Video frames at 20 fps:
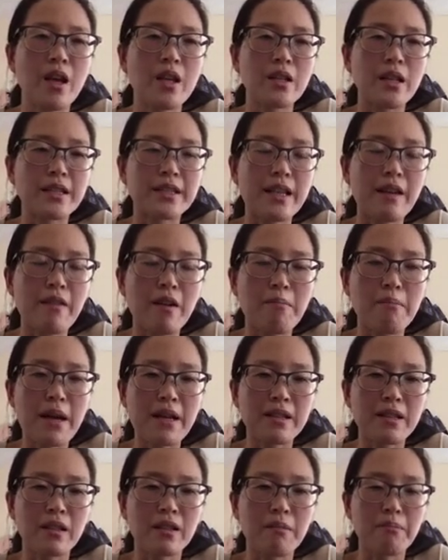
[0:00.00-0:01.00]
Now, several
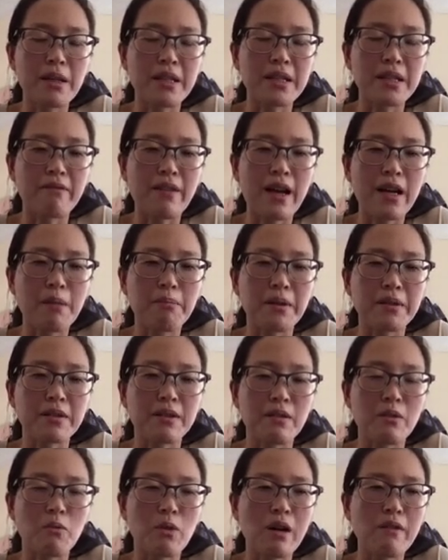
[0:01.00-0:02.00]
methods have been developed.
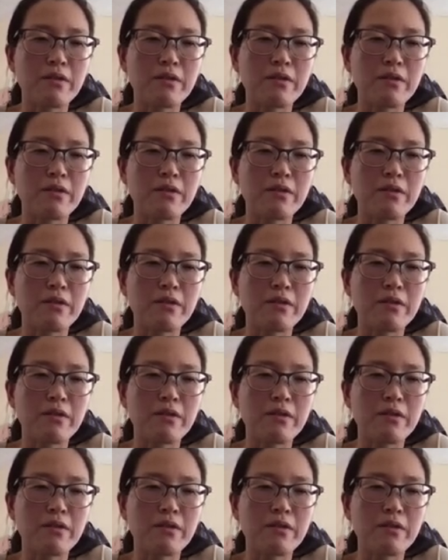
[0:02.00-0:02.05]
One